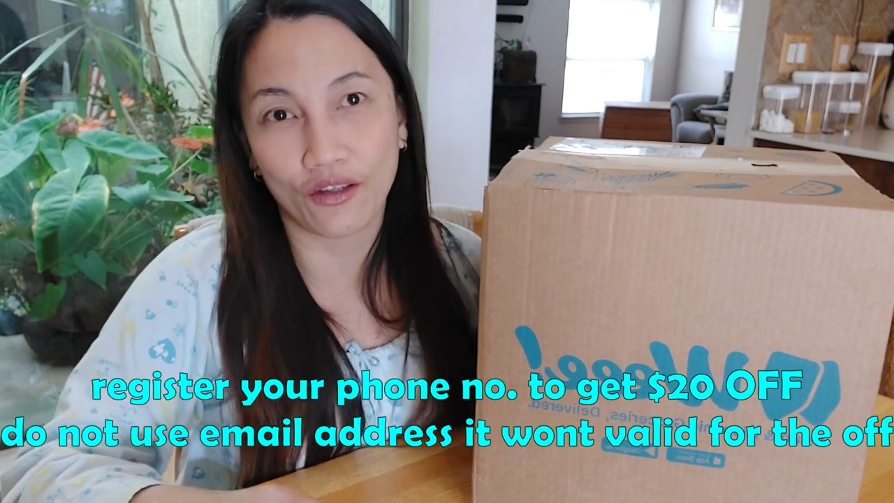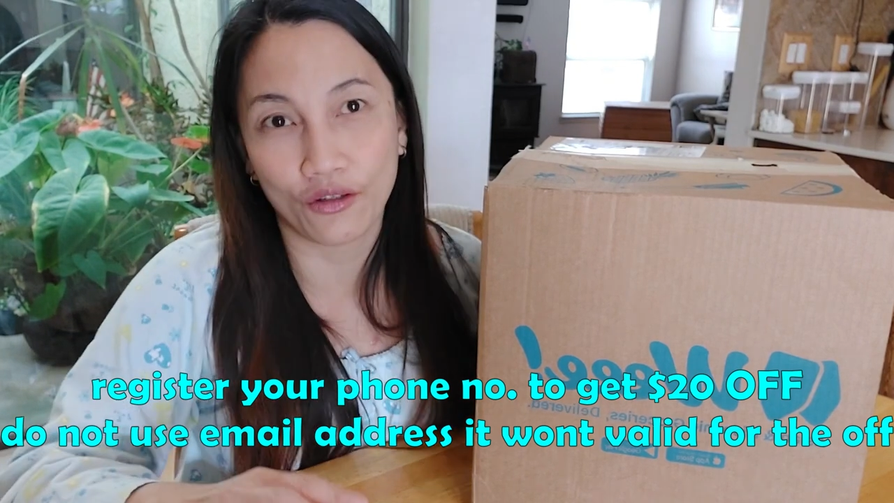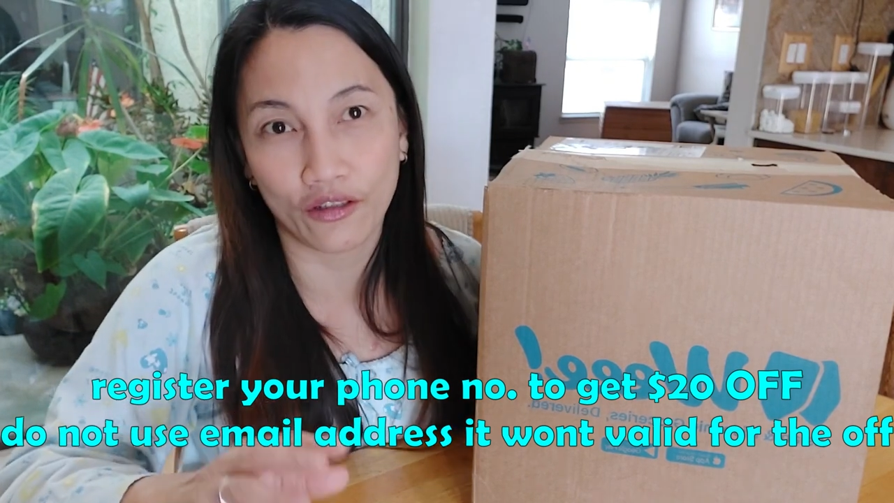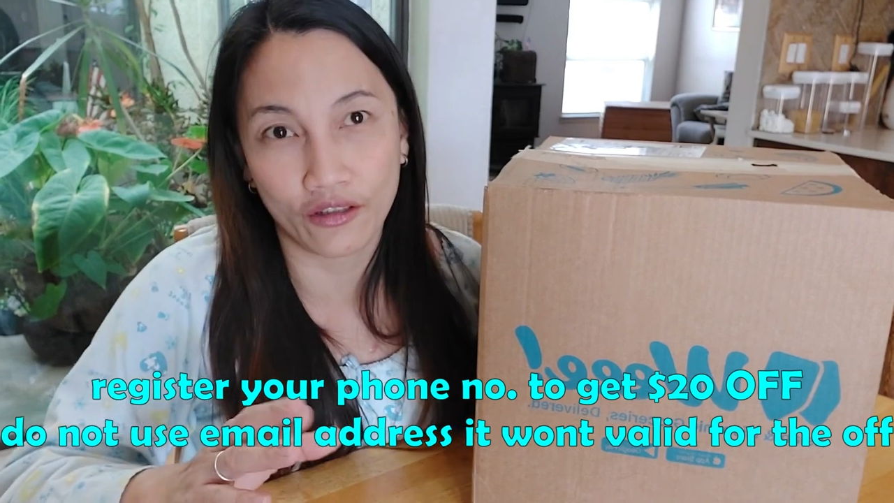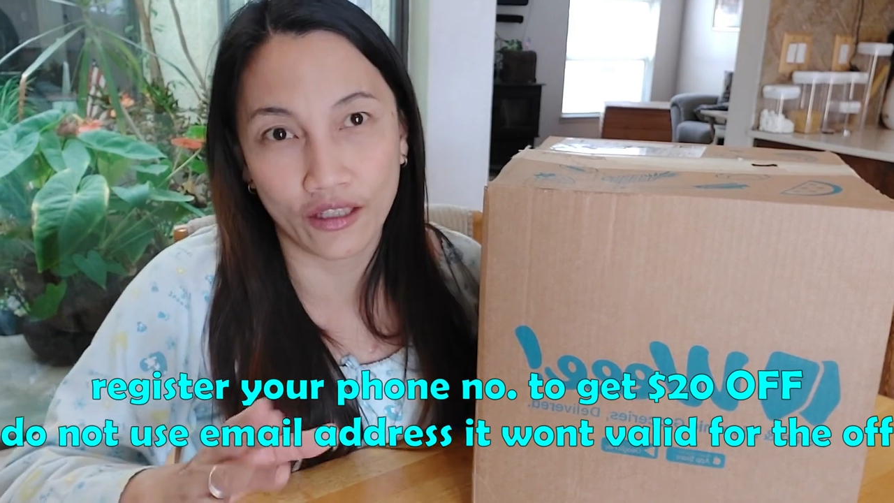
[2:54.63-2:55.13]

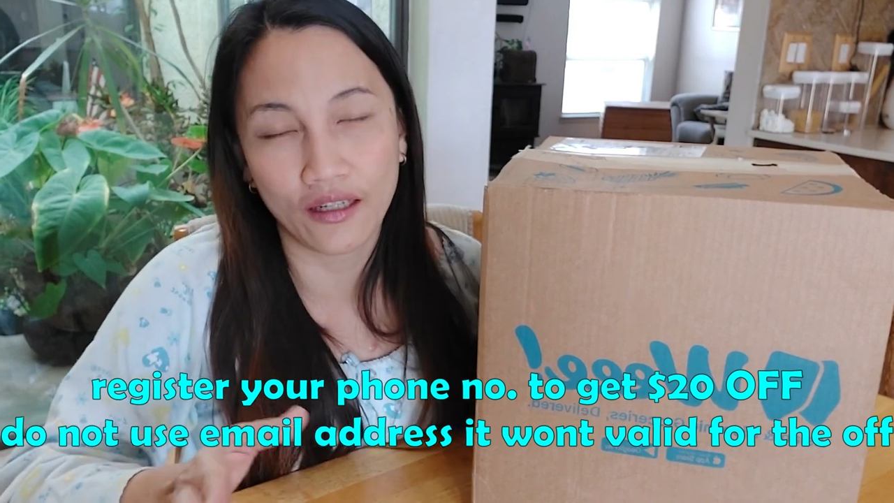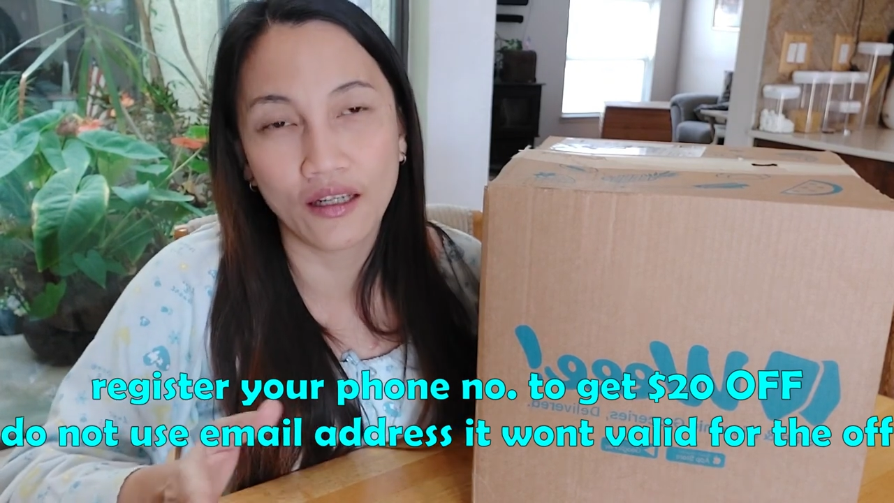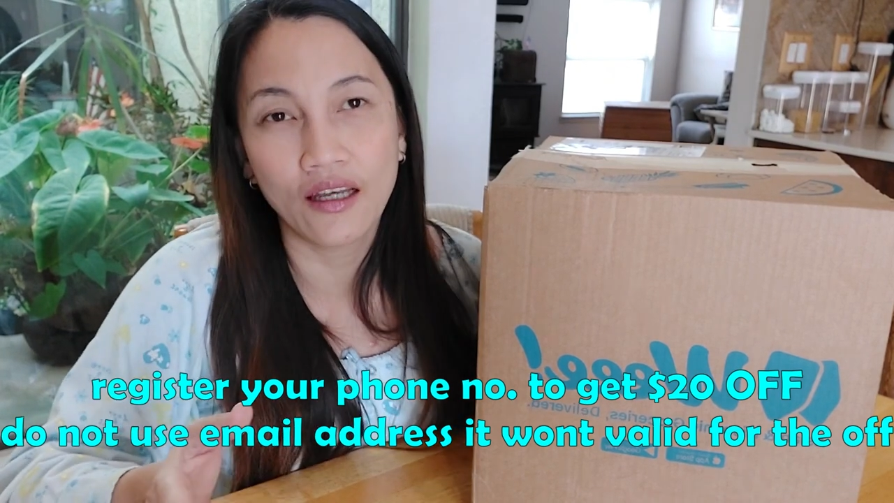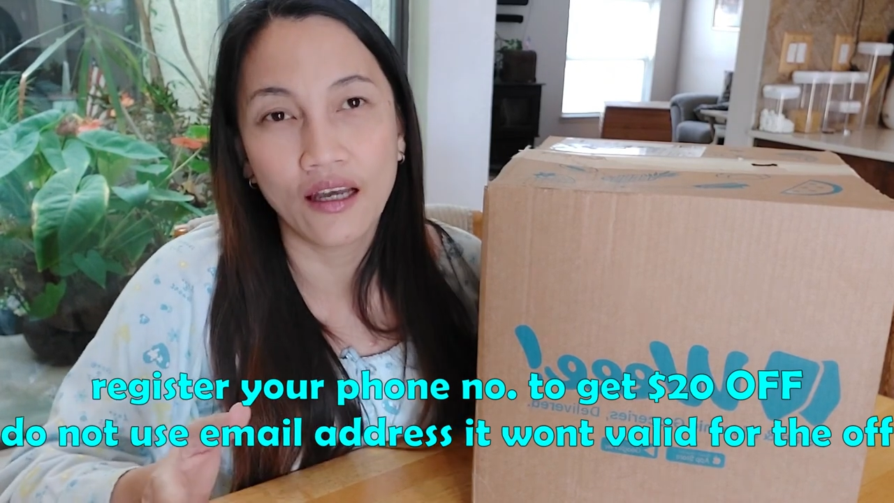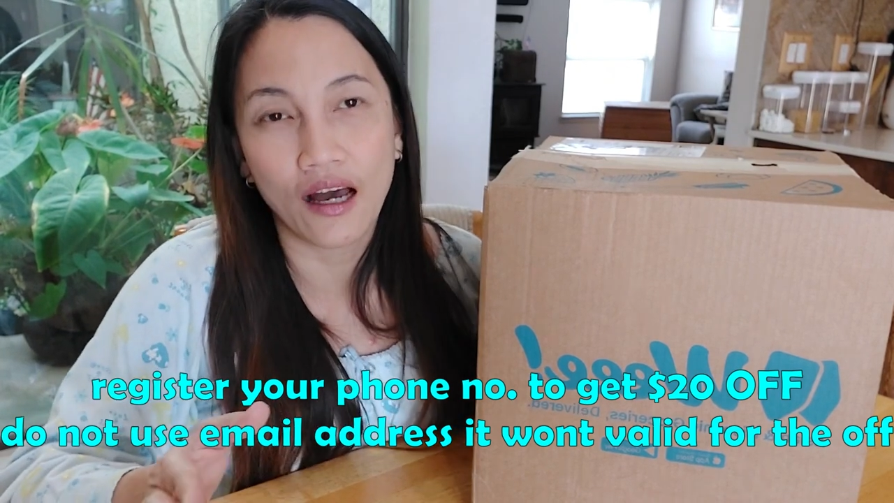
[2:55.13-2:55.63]
your
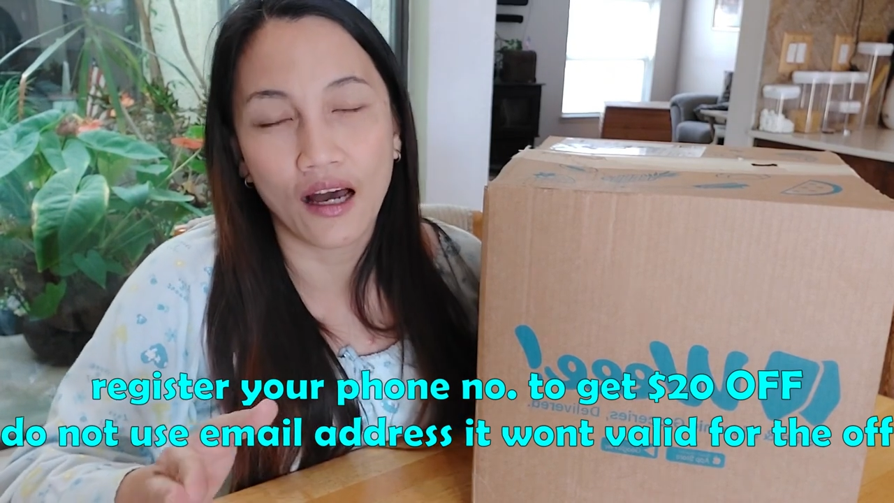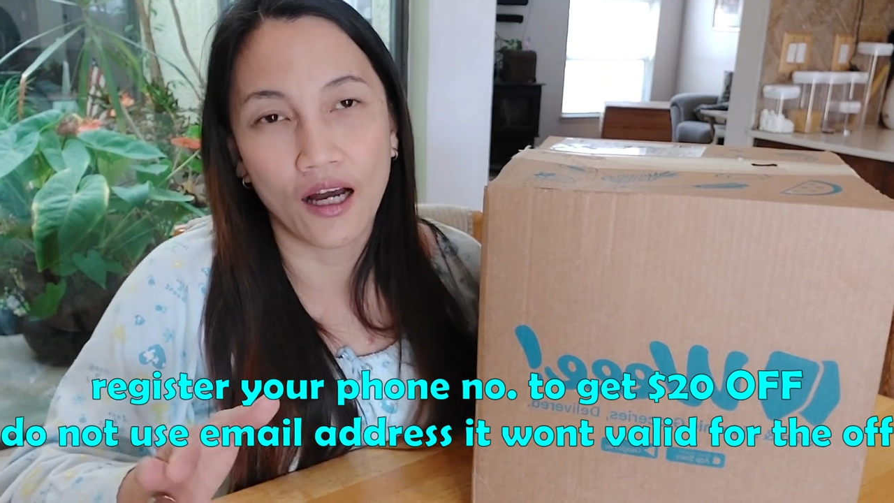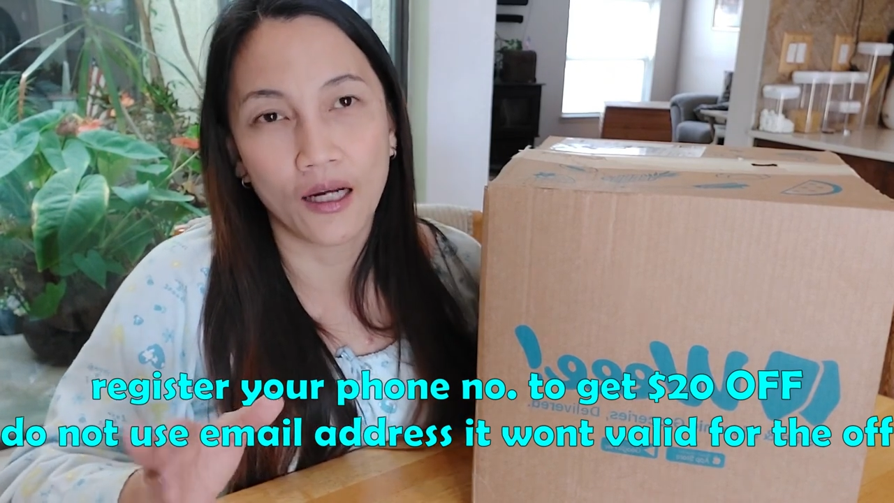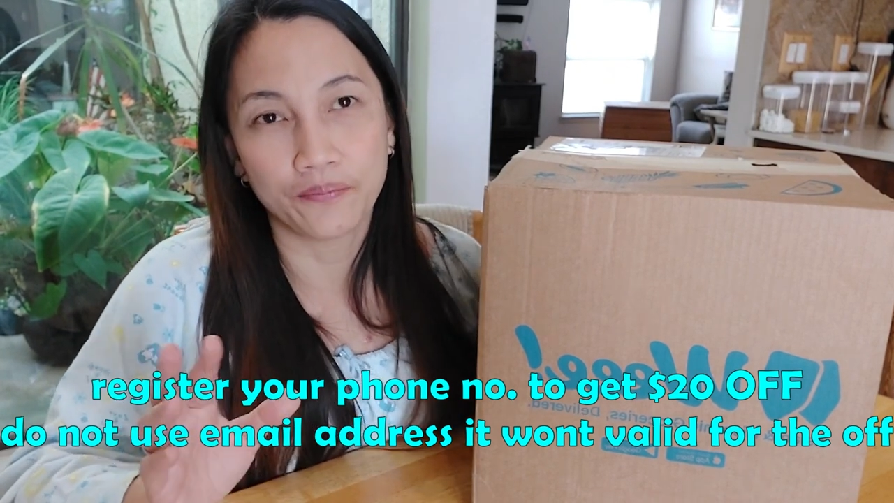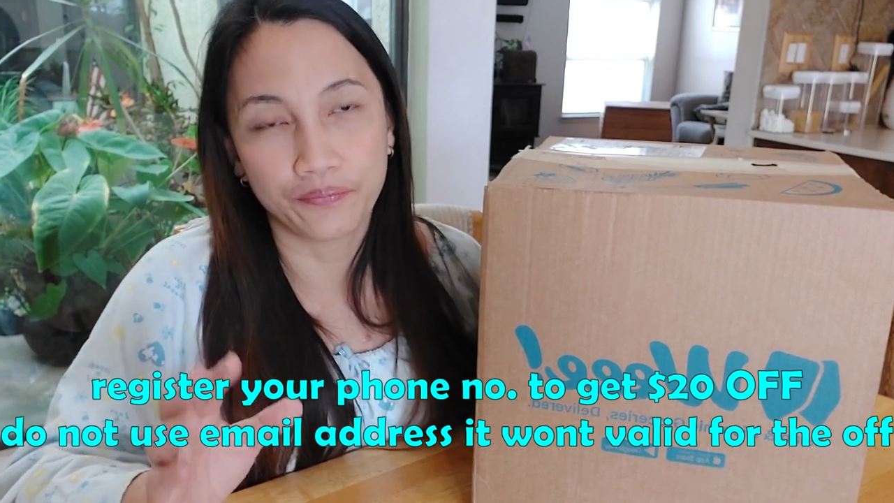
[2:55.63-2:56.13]

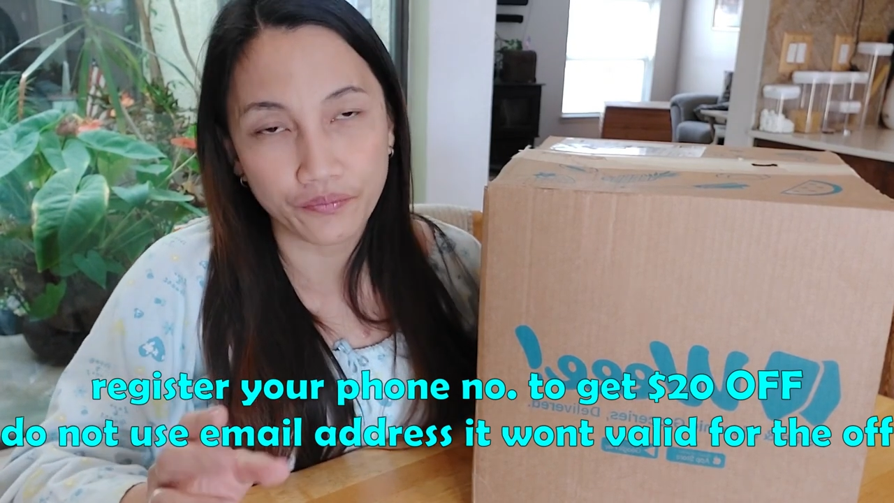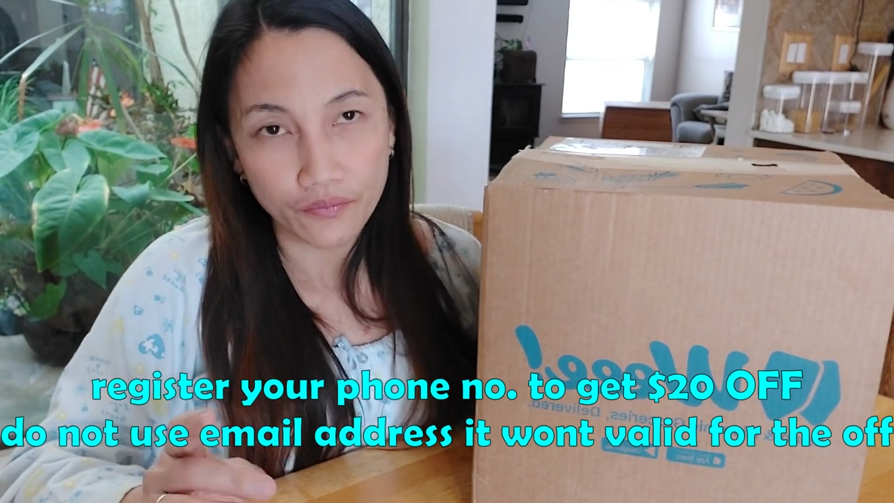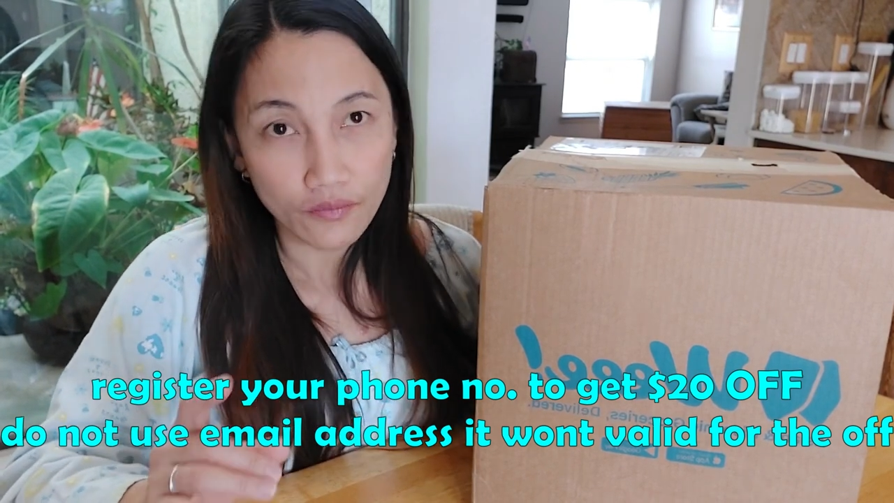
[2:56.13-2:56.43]
$20